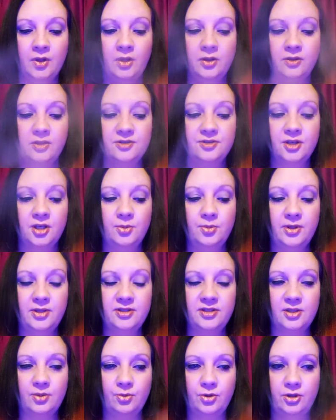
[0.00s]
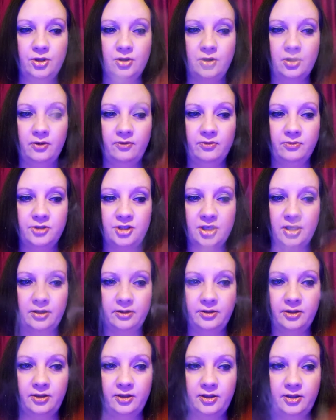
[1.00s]
This could have been someone you know from
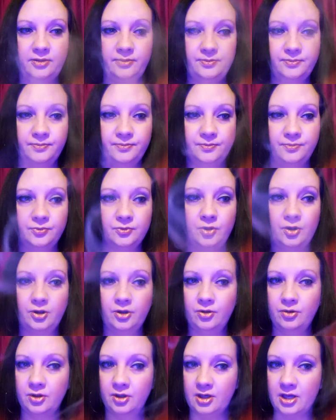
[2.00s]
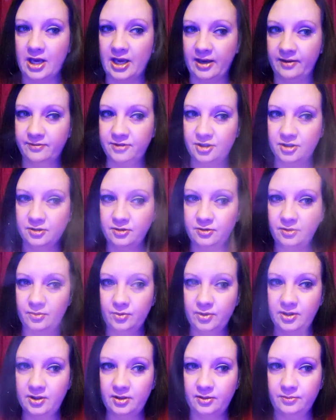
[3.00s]
childhood, or you could have children
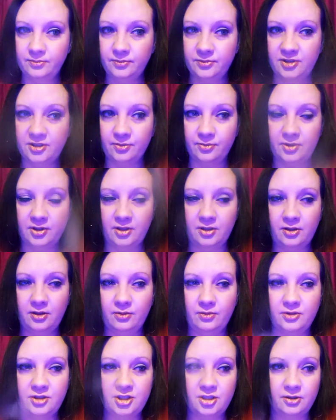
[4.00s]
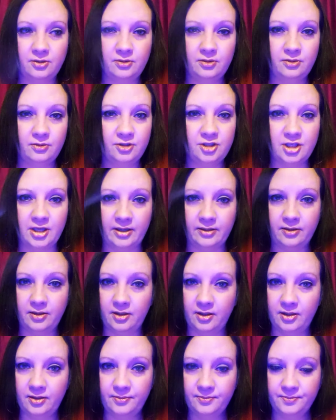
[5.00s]
with them, something to do with children or
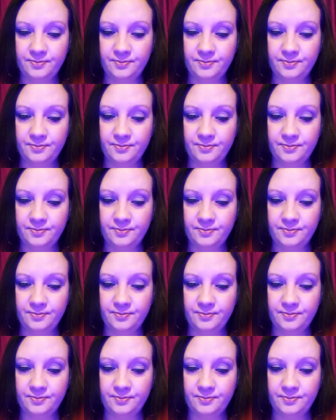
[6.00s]
childhood.